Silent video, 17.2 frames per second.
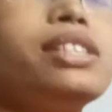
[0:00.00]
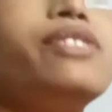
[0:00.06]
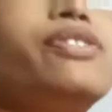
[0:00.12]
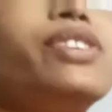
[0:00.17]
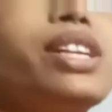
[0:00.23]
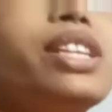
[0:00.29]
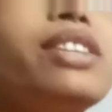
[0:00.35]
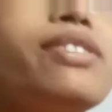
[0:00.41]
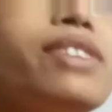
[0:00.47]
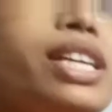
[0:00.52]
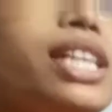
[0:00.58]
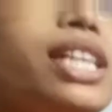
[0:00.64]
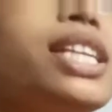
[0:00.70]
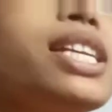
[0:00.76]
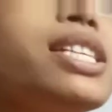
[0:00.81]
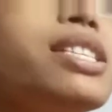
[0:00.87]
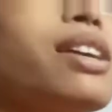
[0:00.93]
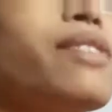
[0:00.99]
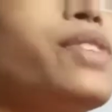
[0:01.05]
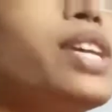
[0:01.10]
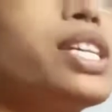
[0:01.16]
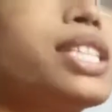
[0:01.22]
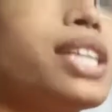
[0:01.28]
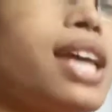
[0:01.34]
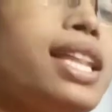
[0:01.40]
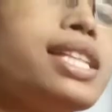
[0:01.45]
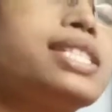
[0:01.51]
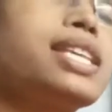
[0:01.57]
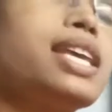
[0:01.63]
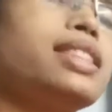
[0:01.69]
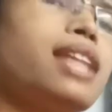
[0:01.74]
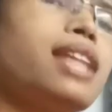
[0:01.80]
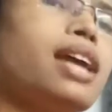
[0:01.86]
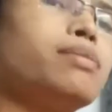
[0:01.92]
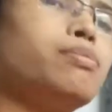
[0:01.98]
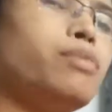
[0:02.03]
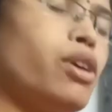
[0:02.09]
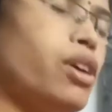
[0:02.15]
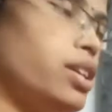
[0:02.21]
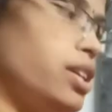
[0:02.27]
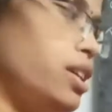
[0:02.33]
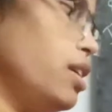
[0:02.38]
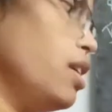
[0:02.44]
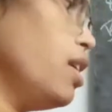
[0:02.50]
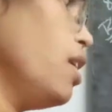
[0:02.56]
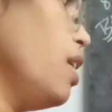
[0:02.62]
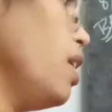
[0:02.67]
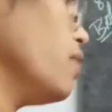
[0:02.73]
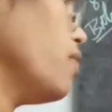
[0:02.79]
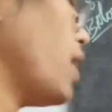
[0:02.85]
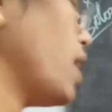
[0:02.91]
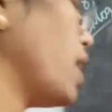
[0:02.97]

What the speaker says: different varieties of the cells in their body. For